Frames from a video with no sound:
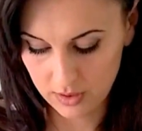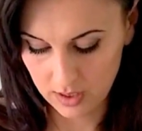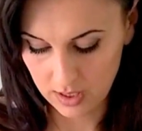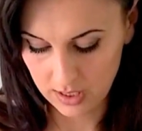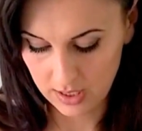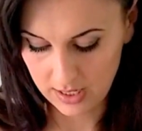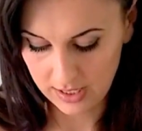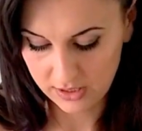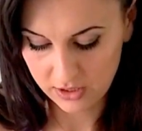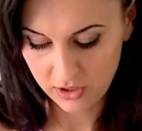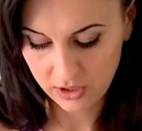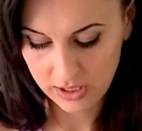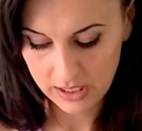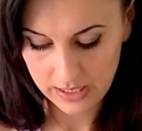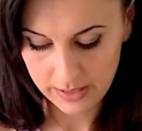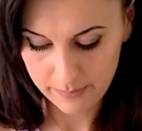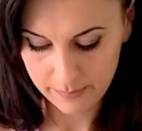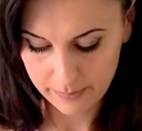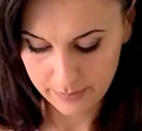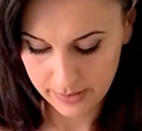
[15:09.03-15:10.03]
I like to
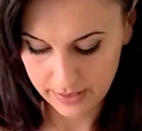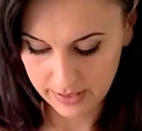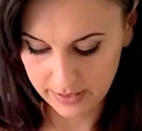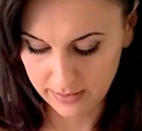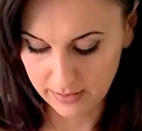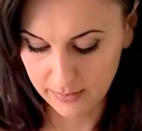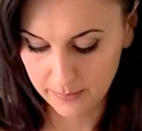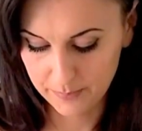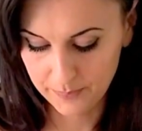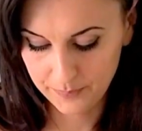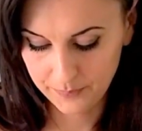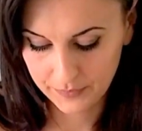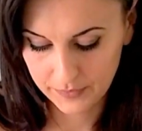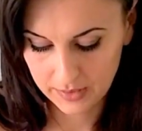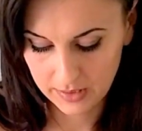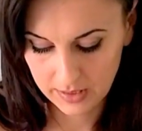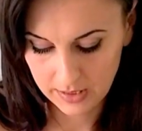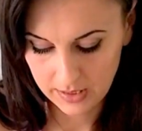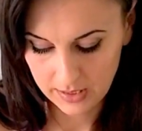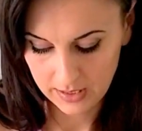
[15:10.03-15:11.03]
keep
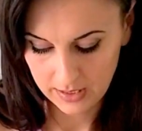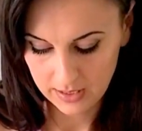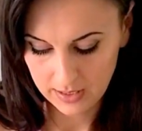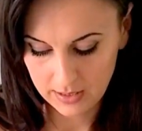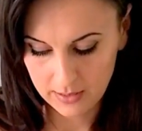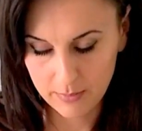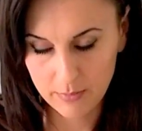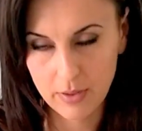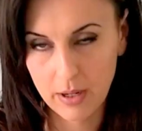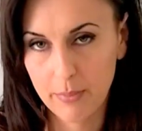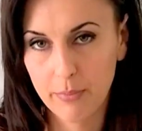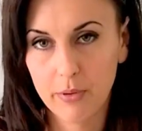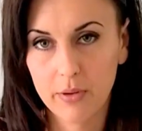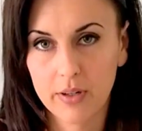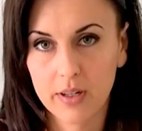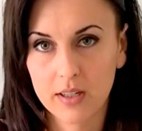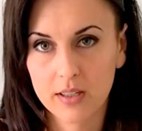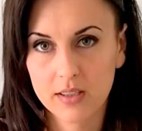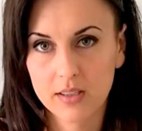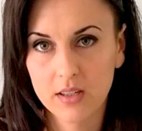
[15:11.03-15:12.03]
my
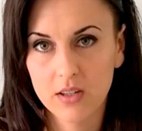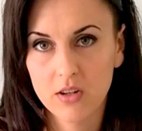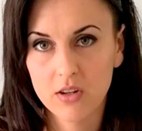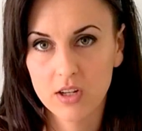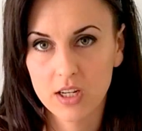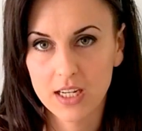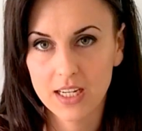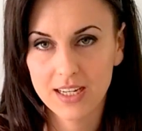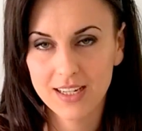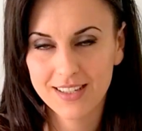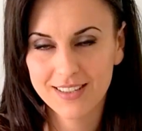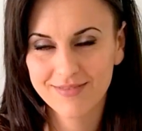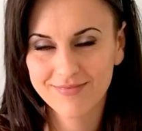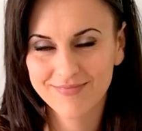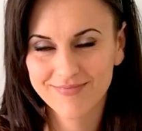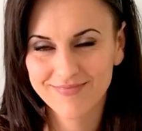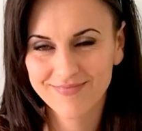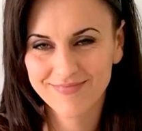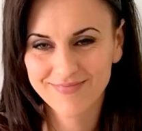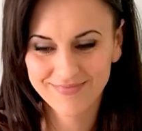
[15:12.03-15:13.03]
products unique.
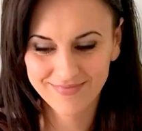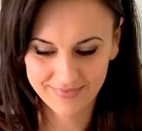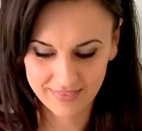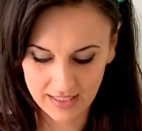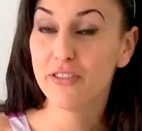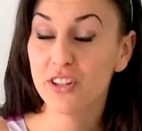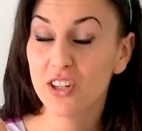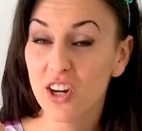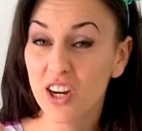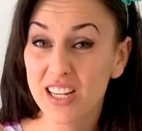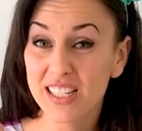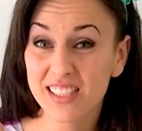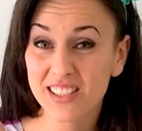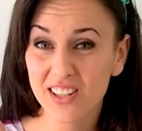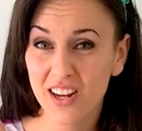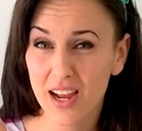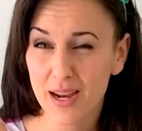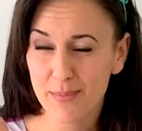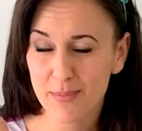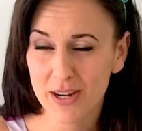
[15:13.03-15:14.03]
If you guys
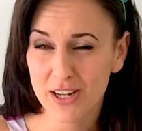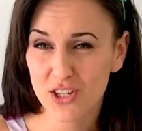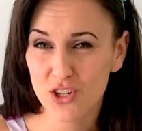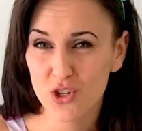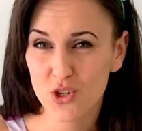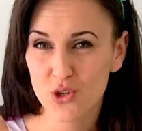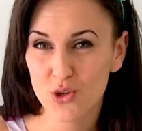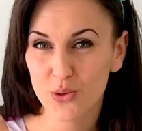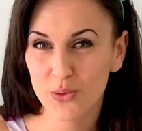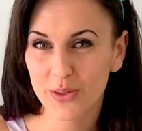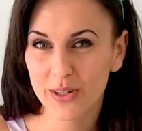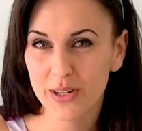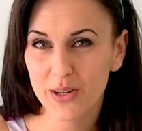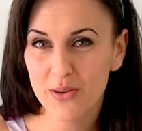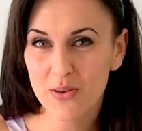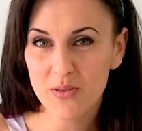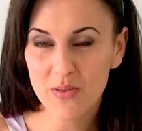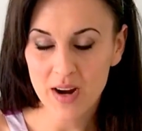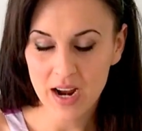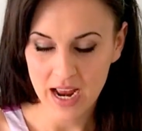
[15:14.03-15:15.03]
like my
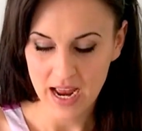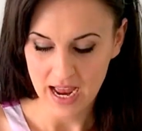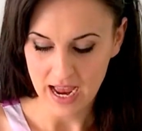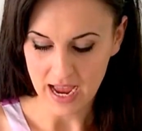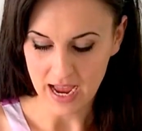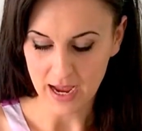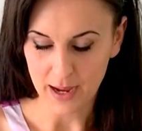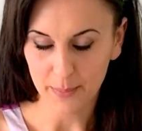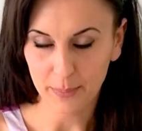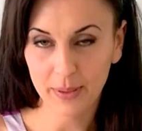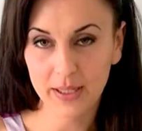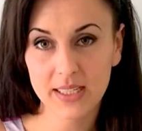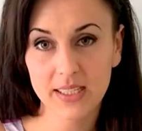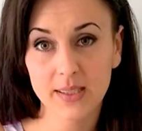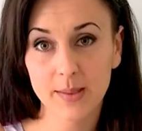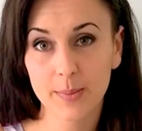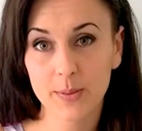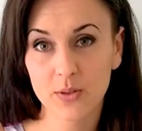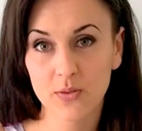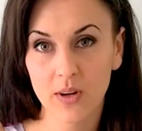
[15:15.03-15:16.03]
tutorial,
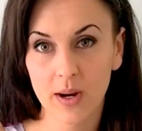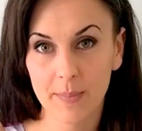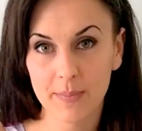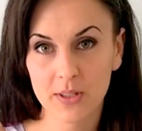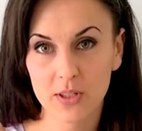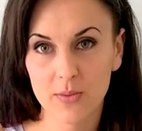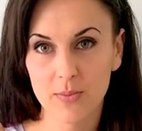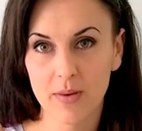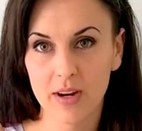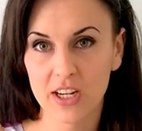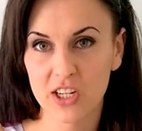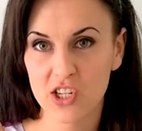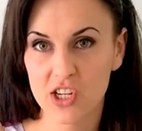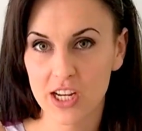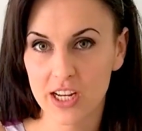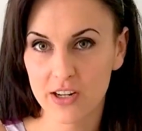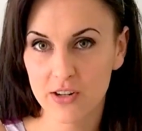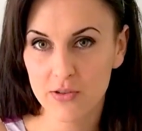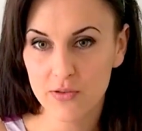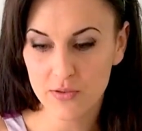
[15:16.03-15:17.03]
please subscribe to my
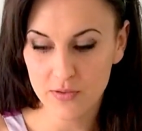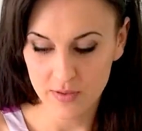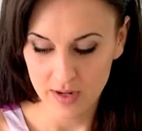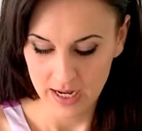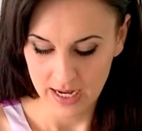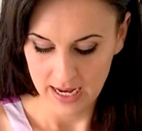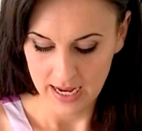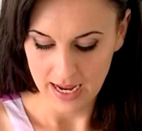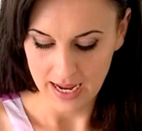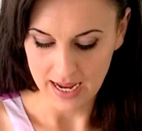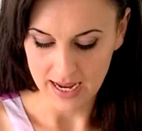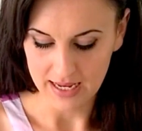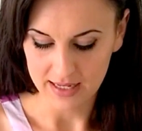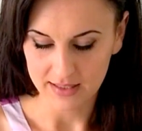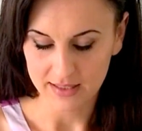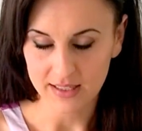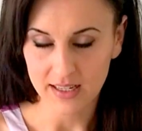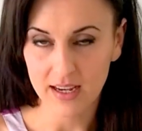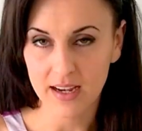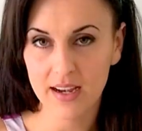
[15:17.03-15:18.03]
channel
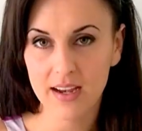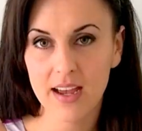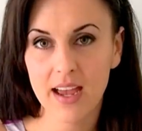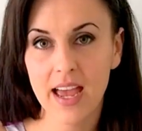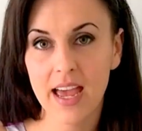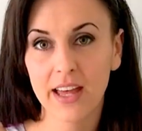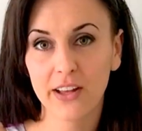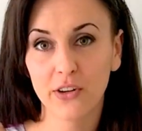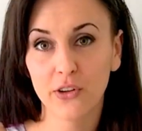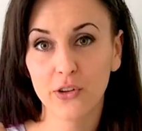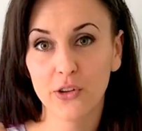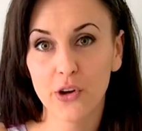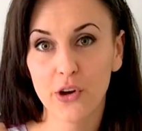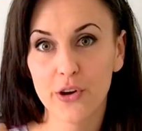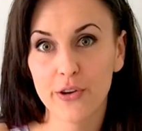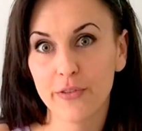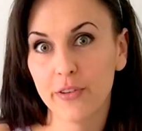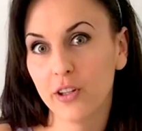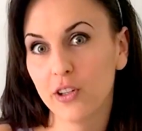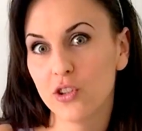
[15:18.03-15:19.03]
and head on
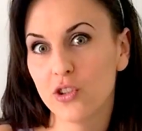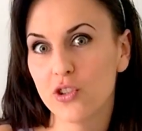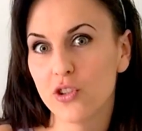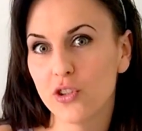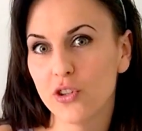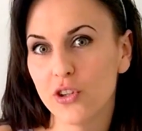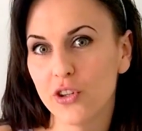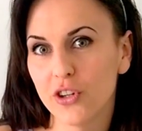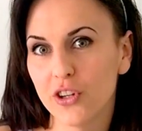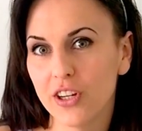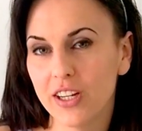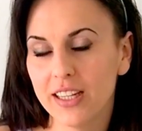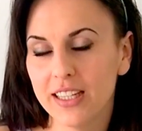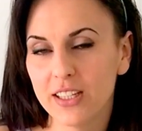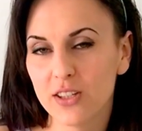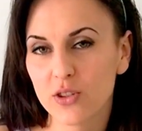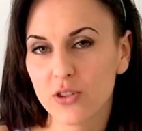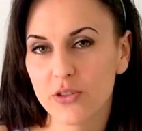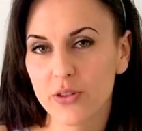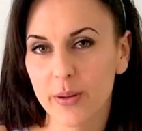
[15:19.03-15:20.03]
over to
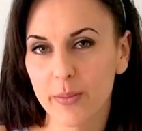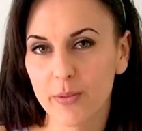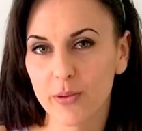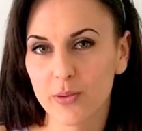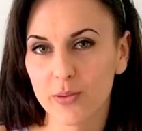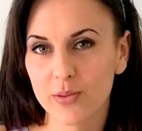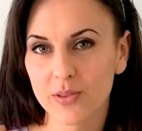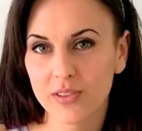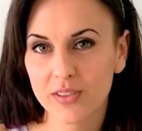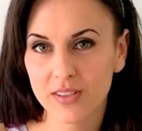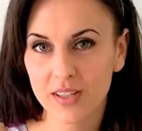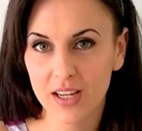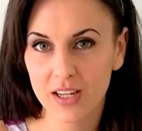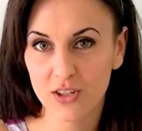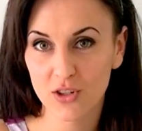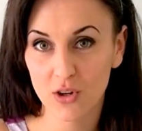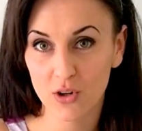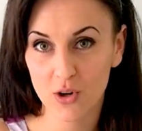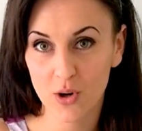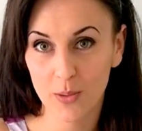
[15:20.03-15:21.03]

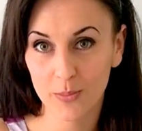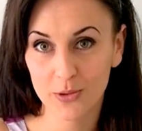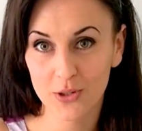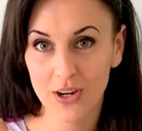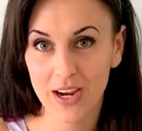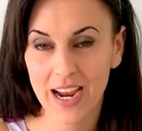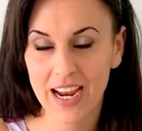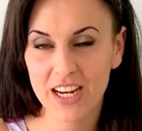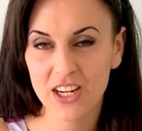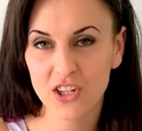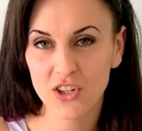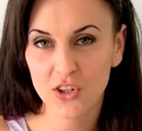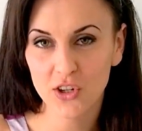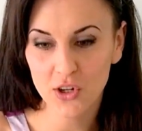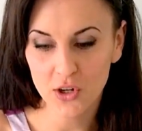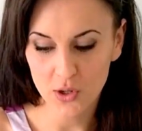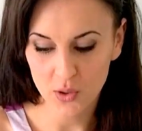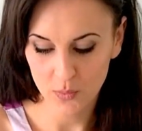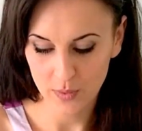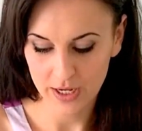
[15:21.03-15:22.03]

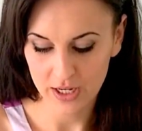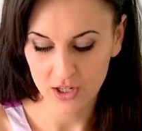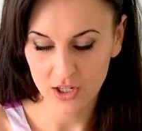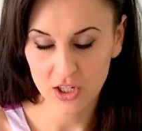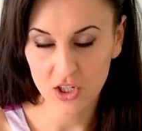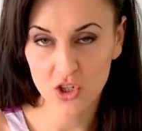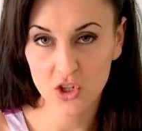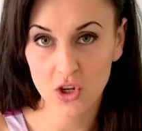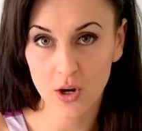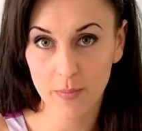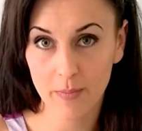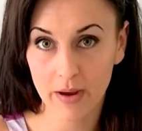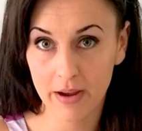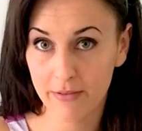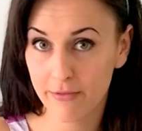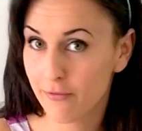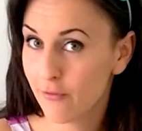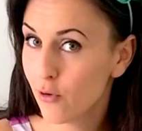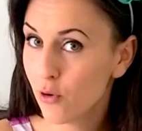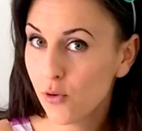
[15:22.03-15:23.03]
littlescribbles.com.au where you can shop
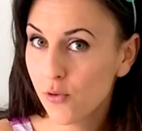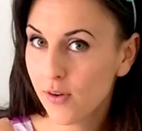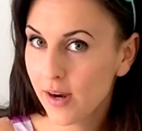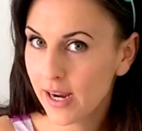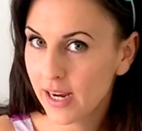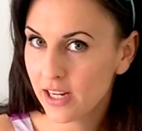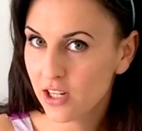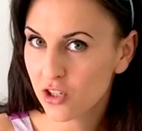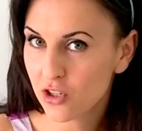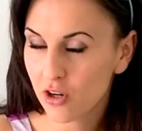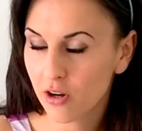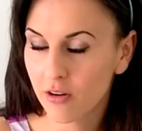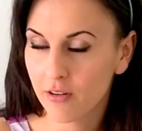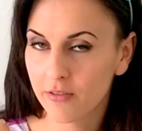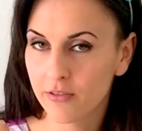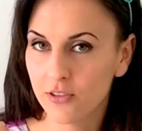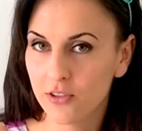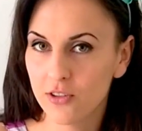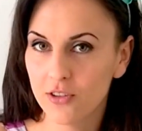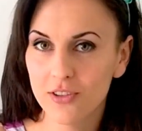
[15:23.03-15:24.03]
my full range
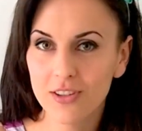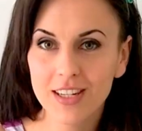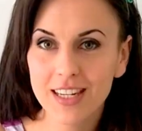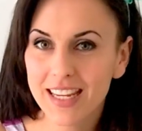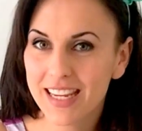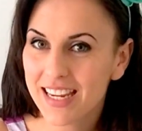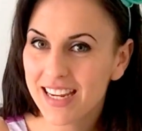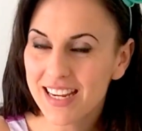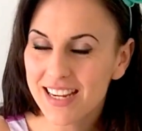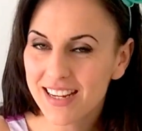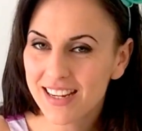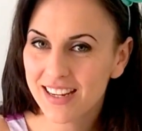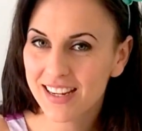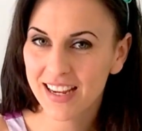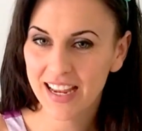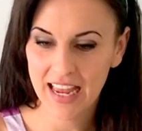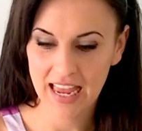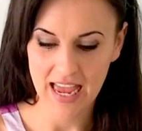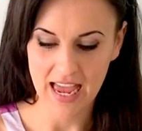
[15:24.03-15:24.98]
of unique